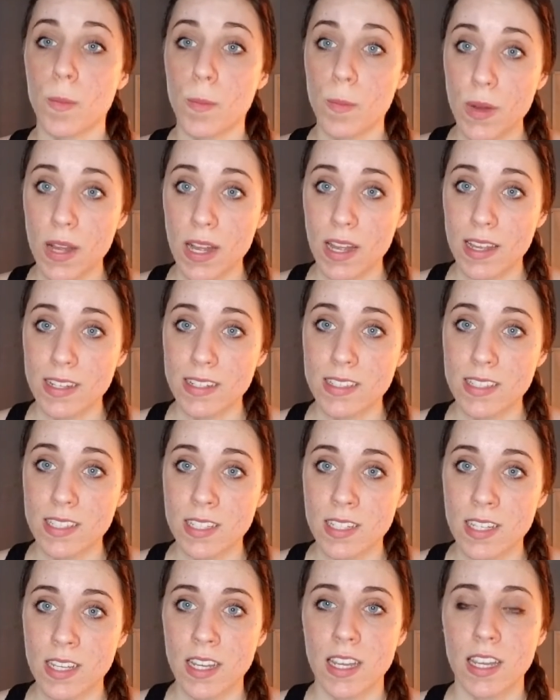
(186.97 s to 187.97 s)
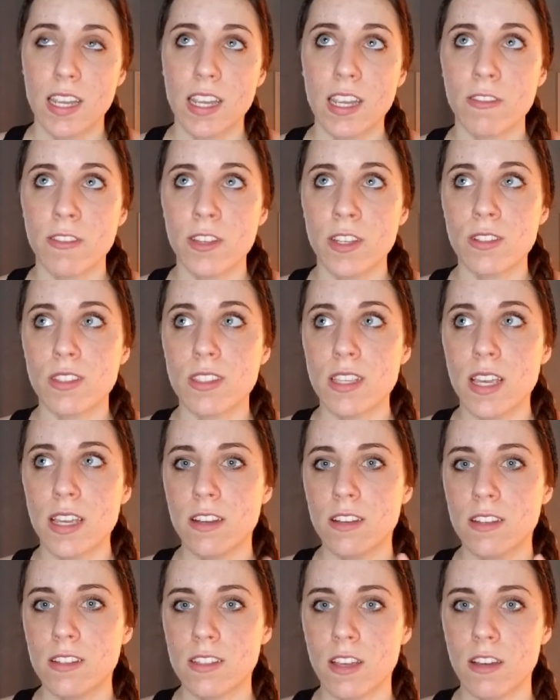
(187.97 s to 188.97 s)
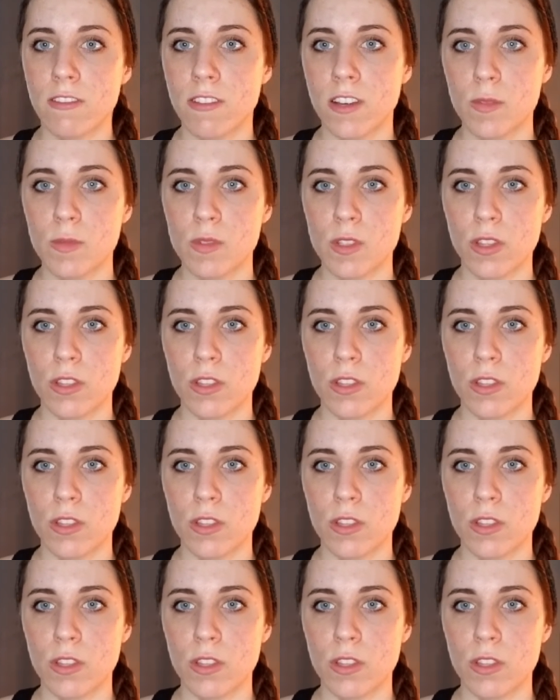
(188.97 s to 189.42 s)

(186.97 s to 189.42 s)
But if you set yourself up so